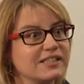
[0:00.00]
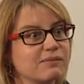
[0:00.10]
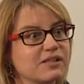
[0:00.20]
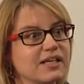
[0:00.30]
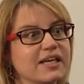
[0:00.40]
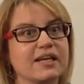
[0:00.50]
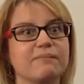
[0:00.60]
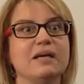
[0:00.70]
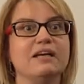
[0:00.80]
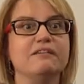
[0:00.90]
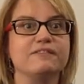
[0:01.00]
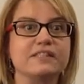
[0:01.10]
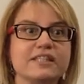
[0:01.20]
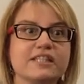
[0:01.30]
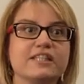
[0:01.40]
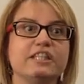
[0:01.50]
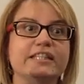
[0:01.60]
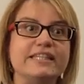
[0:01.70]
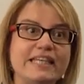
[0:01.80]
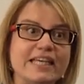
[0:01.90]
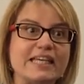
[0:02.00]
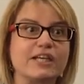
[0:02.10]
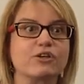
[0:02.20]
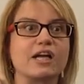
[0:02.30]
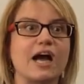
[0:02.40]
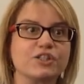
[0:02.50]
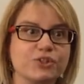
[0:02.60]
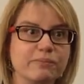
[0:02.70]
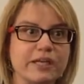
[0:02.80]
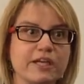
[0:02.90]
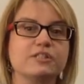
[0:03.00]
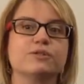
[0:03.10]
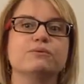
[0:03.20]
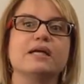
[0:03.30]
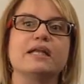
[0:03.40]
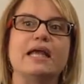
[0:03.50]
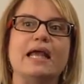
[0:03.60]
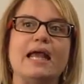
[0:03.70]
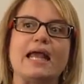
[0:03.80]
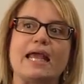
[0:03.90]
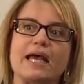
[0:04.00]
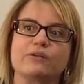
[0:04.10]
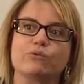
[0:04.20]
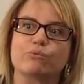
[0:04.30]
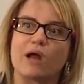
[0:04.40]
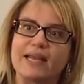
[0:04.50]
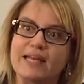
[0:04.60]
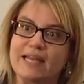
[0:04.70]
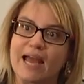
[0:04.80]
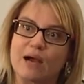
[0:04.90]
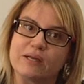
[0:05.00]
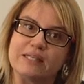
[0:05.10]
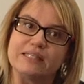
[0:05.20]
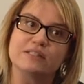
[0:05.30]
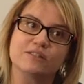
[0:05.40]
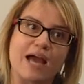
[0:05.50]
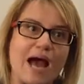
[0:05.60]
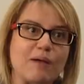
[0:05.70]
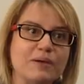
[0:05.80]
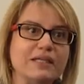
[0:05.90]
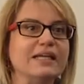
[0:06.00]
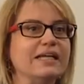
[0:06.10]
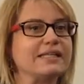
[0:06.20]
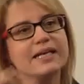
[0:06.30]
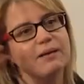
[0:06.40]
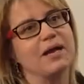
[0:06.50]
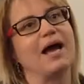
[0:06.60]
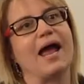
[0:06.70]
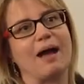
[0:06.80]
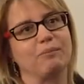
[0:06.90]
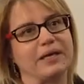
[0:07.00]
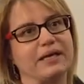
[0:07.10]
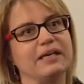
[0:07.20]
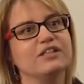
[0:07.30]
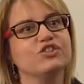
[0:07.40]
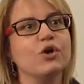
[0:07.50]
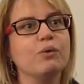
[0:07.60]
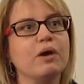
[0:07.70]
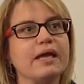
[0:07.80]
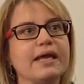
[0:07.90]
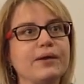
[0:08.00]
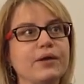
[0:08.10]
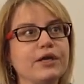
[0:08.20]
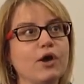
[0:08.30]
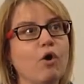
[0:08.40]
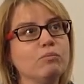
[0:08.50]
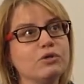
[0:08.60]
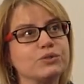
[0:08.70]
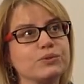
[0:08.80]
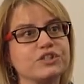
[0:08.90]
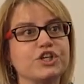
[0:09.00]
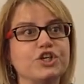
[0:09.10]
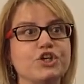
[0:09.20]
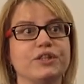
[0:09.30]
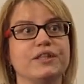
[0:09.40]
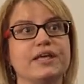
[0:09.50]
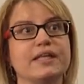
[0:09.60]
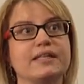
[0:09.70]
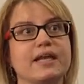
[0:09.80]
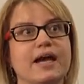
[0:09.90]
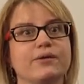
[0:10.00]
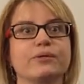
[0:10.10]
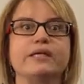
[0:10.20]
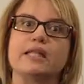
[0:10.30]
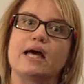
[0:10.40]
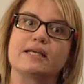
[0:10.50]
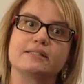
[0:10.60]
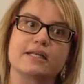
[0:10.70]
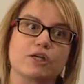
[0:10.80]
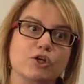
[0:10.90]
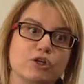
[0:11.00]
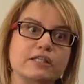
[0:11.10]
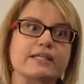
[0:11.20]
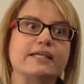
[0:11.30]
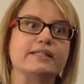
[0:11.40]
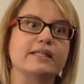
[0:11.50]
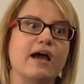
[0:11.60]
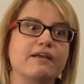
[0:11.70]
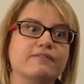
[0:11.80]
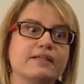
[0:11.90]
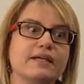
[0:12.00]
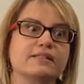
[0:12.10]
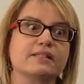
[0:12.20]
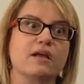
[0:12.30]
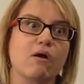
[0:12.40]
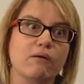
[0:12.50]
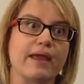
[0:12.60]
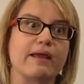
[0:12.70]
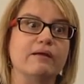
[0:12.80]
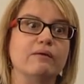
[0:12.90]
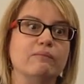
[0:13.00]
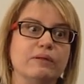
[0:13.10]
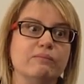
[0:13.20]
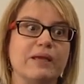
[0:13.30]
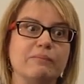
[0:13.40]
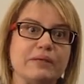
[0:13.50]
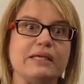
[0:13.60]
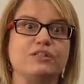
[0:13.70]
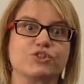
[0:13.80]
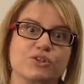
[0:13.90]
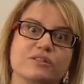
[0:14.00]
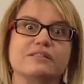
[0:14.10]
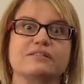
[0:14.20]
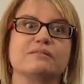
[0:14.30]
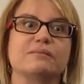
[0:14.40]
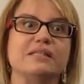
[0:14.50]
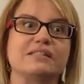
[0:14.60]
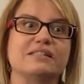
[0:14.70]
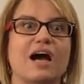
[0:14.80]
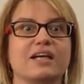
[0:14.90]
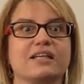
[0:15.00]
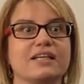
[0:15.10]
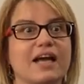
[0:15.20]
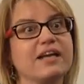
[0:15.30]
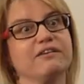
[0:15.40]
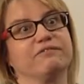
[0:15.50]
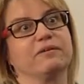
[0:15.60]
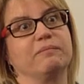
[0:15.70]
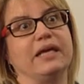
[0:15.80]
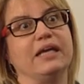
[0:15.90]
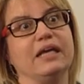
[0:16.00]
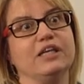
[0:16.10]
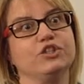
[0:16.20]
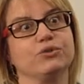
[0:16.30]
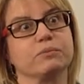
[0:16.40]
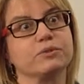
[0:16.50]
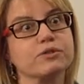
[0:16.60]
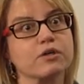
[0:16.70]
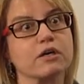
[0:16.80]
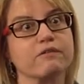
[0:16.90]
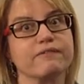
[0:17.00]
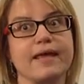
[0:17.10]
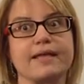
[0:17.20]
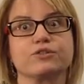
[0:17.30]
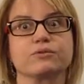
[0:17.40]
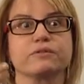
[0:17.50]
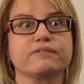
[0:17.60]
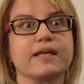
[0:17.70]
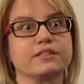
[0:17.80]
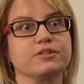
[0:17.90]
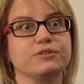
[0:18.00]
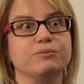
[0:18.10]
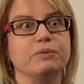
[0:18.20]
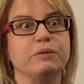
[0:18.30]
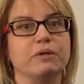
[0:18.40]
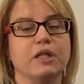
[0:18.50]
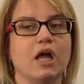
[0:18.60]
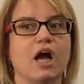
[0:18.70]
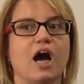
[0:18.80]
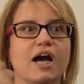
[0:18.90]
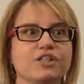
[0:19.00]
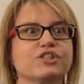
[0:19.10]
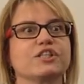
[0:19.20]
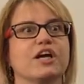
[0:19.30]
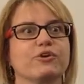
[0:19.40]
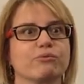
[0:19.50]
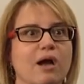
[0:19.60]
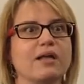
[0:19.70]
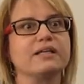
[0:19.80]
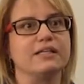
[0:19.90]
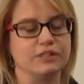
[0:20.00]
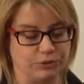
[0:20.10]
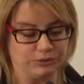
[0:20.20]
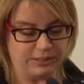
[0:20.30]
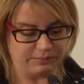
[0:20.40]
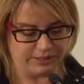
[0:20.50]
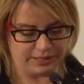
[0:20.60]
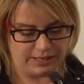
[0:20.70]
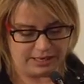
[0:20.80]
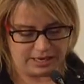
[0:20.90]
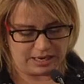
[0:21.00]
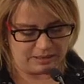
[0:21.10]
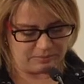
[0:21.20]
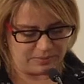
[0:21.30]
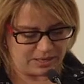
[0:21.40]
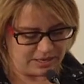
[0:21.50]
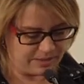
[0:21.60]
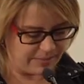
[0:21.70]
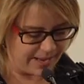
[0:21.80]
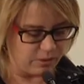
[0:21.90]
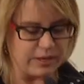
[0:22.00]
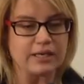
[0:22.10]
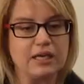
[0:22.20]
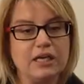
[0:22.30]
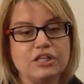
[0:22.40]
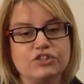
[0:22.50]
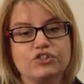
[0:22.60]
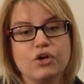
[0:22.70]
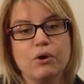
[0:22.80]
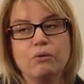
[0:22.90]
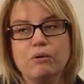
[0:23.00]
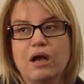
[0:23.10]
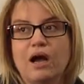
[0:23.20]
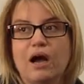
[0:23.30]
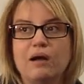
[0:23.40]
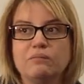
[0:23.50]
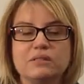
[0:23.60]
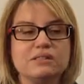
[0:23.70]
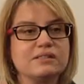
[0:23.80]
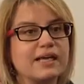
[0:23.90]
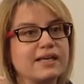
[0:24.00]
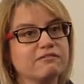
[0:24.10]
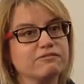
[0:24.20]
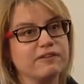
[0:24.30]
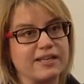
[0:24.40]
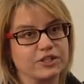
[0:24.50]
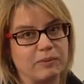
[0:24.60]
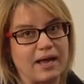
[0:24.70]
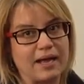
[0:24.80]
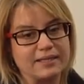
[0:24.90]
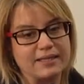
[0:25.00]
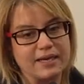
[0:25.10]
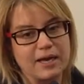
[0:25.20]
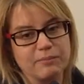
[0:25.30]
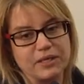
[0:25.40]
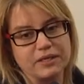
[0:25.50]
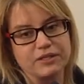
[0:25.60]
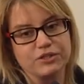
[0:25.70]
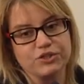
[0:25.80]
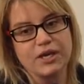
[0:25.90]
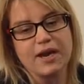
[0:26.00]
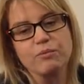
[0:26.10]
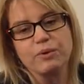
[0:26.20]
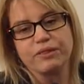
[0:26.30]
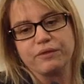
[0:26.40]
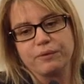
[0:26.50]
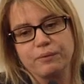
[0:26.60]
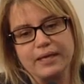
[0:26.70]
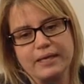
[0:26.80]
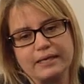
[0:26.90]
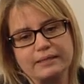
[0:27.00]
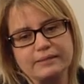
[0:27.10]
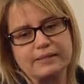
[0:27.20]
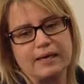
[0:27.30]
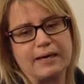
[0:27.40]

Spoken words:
something and I'm physically leading it or contributing to it and writing how it needs to happen, that I'm not happy. So it almost was a good thing that I realized that early in life, and I said, okay, well, maybe journalism is not going to cut it for me to observe and to reflect it to people. I just got to run and do something about it. So second flashback that I'm going to share with you is